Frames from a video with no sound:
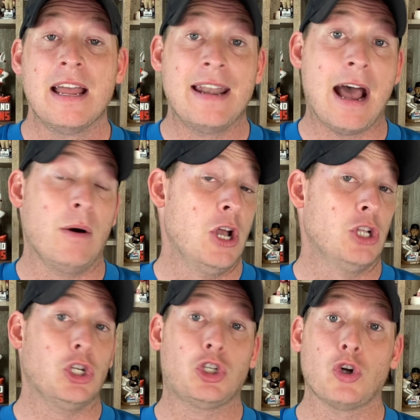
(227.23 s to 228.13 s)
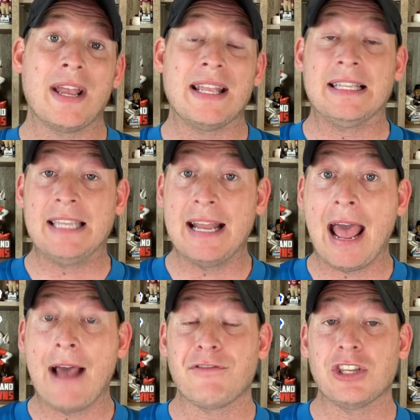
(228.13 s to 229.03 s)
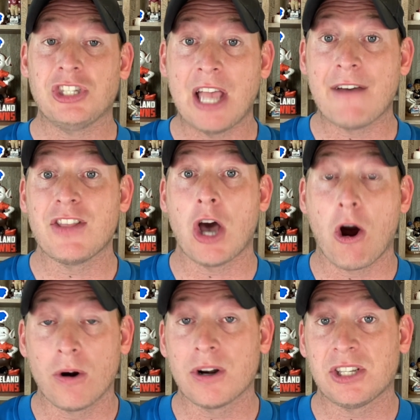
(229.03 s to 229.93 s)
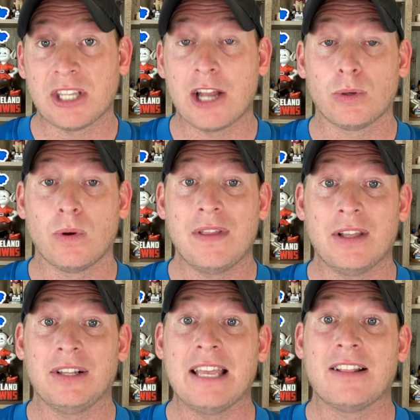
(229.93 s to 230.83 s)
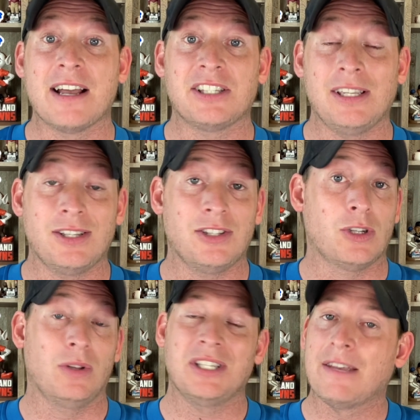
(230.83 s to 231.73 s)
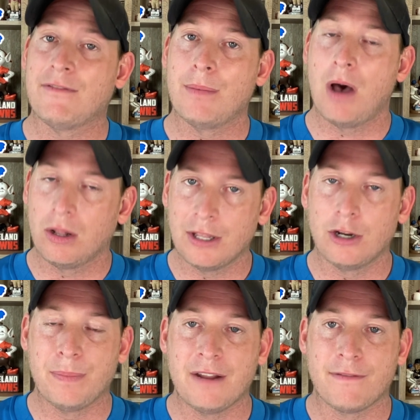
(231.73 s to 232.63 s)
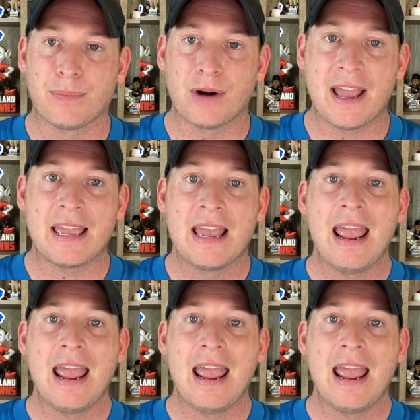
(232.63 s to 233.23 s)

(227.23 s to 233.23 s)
Now, Detroit did have the 7th hardest schedule in the league last season, so let's give them a little bit of a break,